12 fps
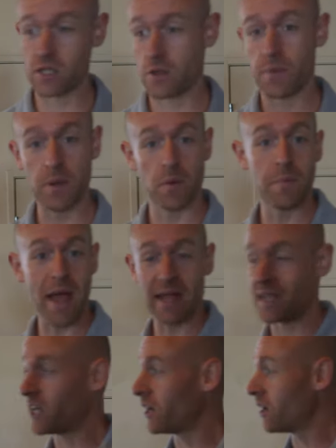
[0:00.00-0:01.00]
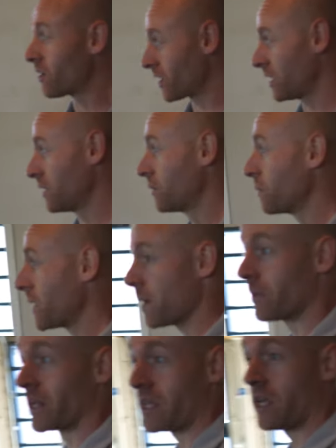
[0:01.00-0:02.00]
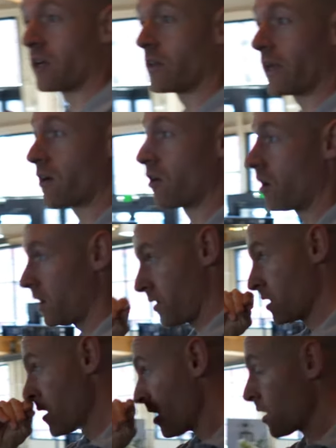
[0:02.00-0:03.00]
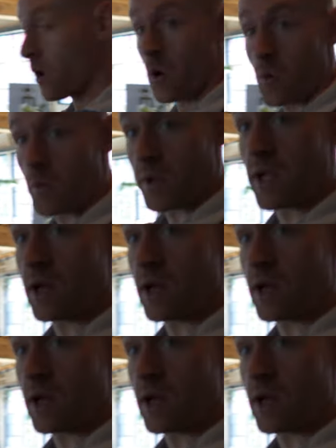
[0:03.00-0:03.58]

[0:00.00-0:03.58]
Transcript: so the people back here can be able to hear later on when